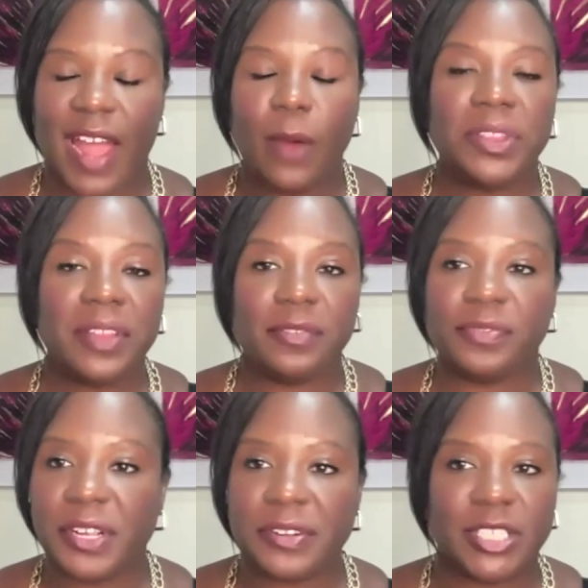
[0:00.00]
I would love
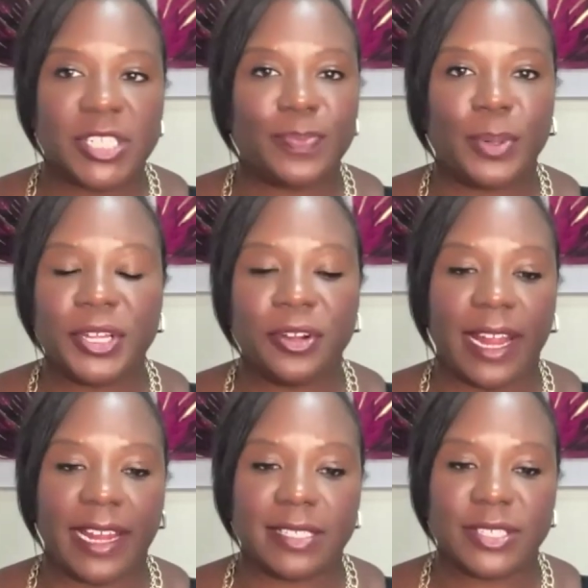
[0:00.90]
for you to just put your
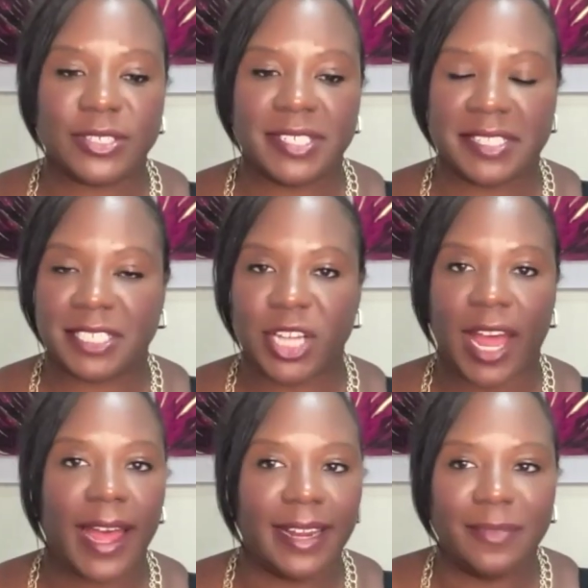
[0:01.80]
answers in the
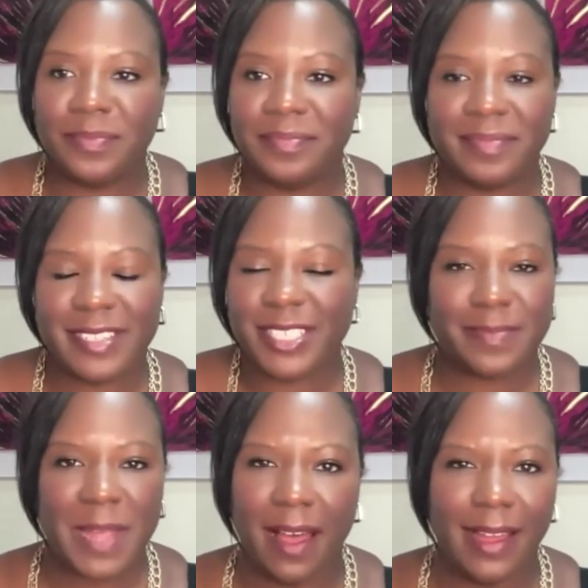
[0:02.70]
chat and
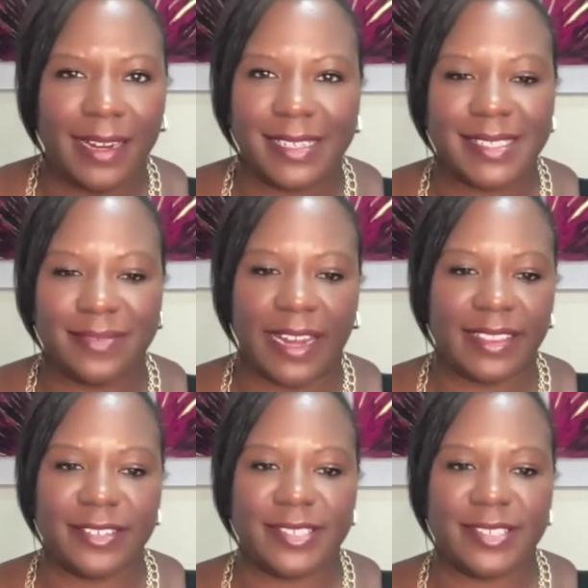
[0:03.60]
just be honest, right?